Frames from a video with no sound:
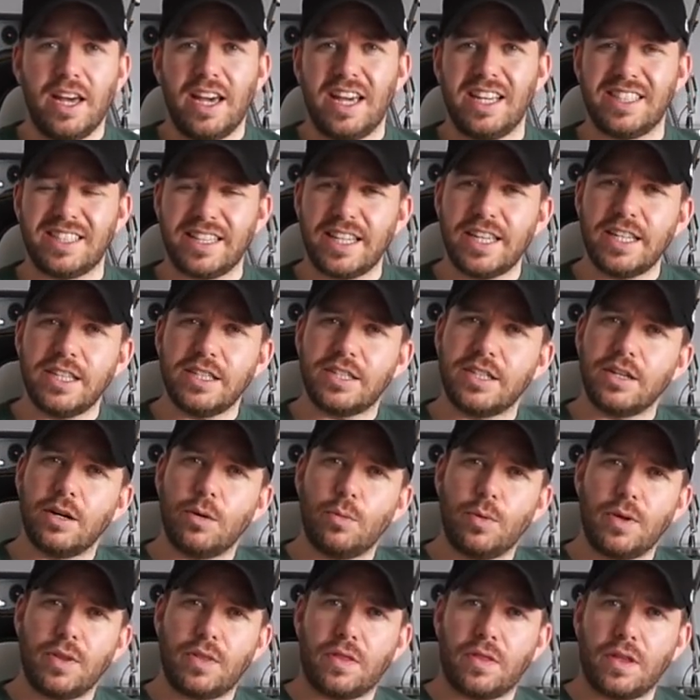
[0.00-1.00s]
It's easier
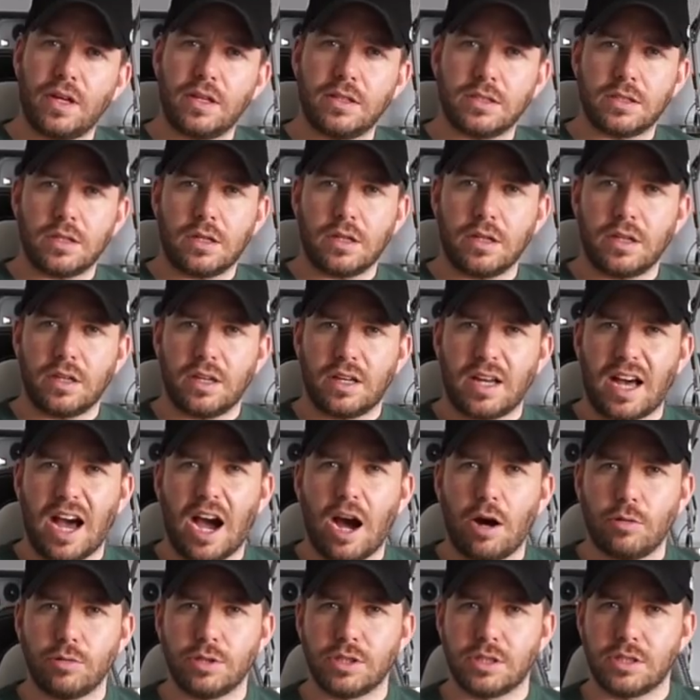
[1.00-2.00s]
with things like
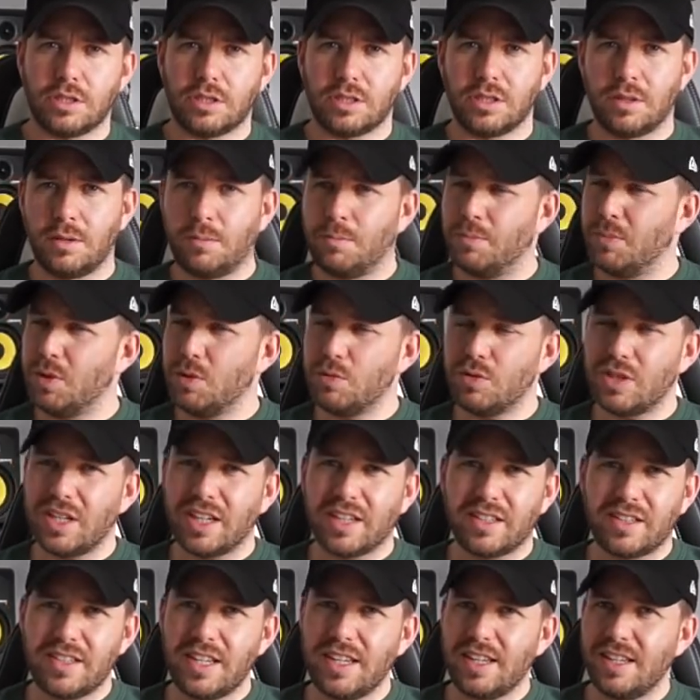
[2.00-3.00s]
house
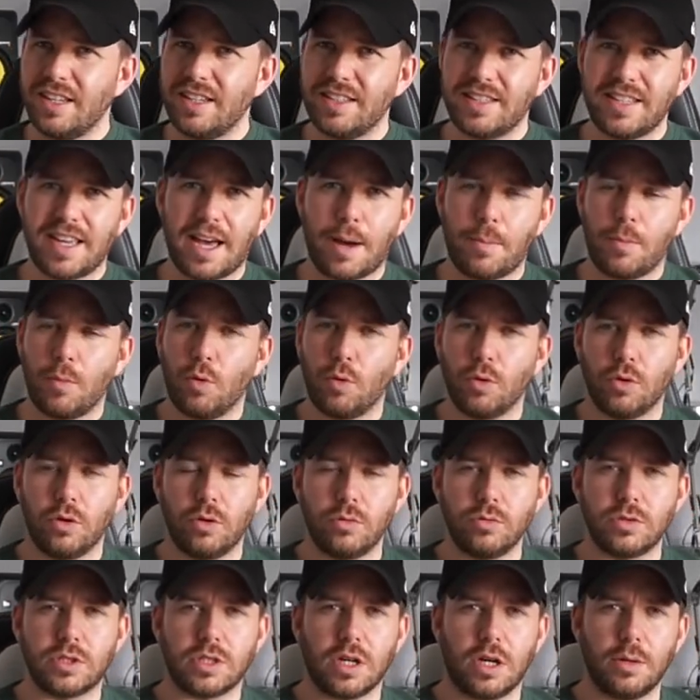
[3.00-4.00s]
music, the EDM, all
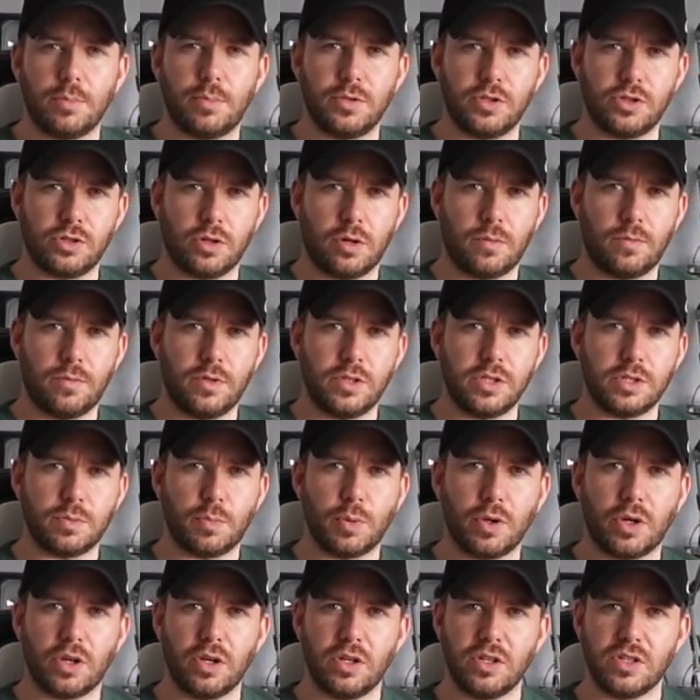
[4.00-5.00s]
those type of genres,
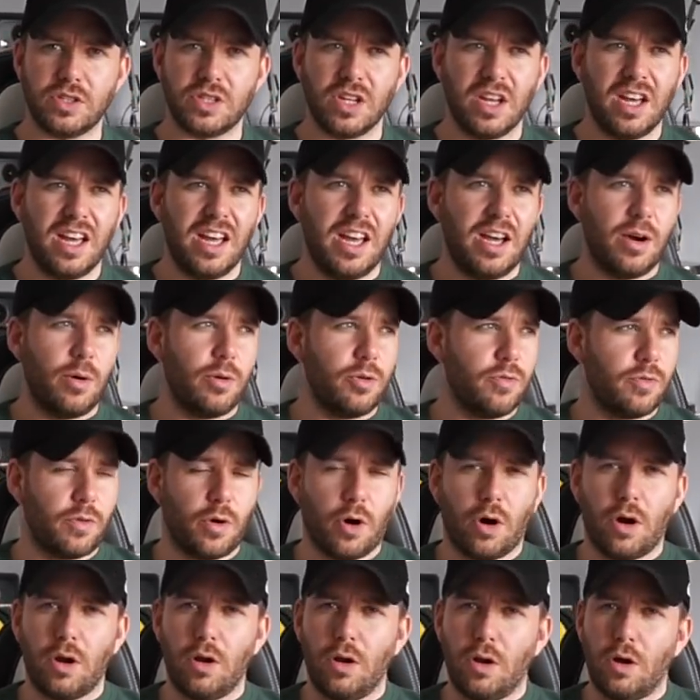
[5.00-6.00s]
because we've
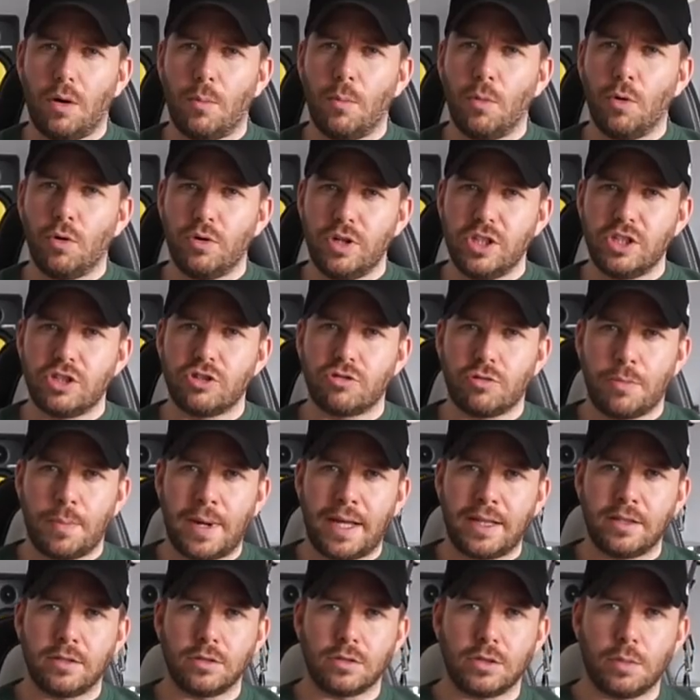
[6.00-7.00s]
got a lot more
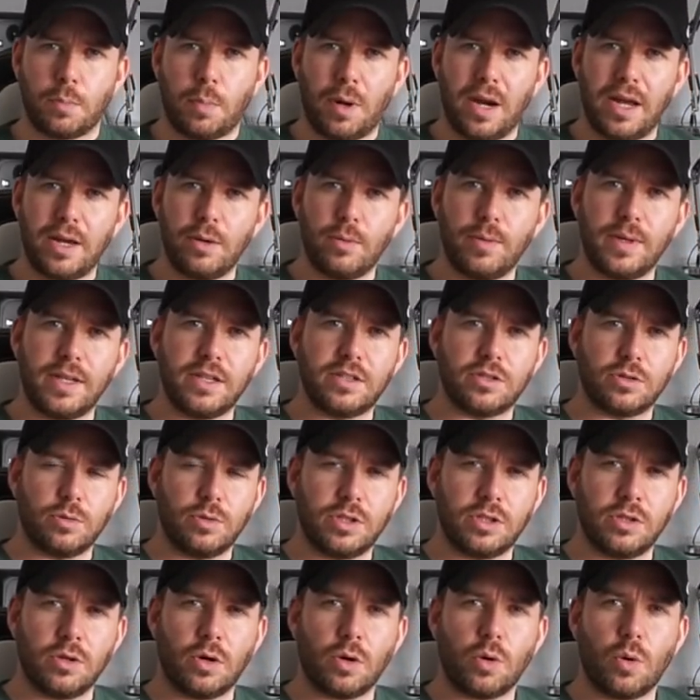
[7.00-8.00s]
instrumental to play with, so
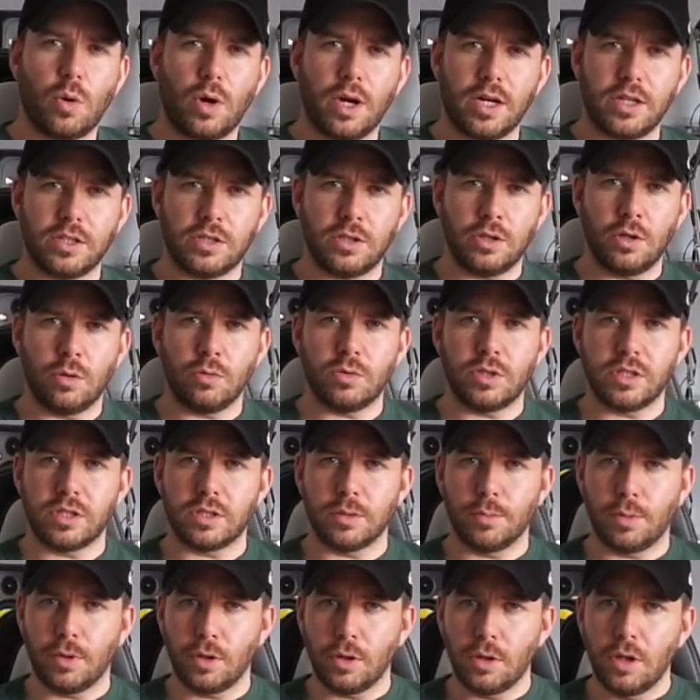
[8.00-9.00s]
it's not quite as
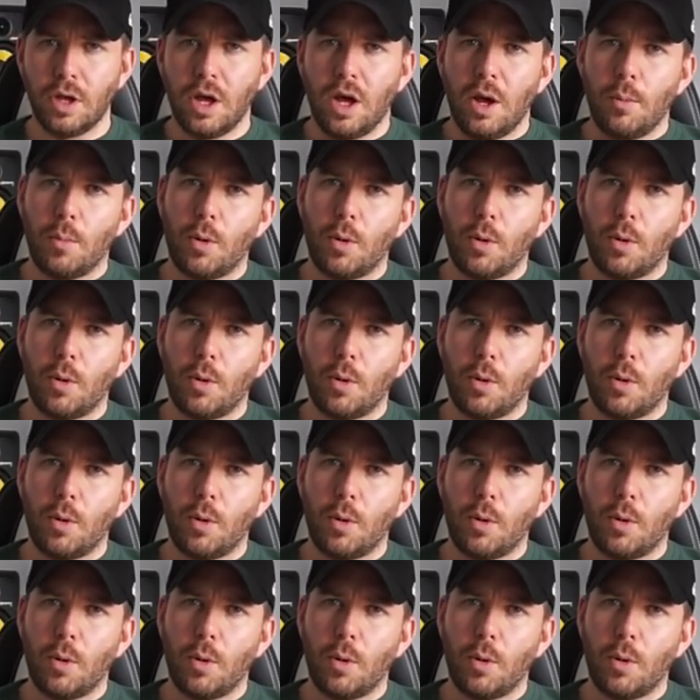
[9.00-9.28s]
noticeable.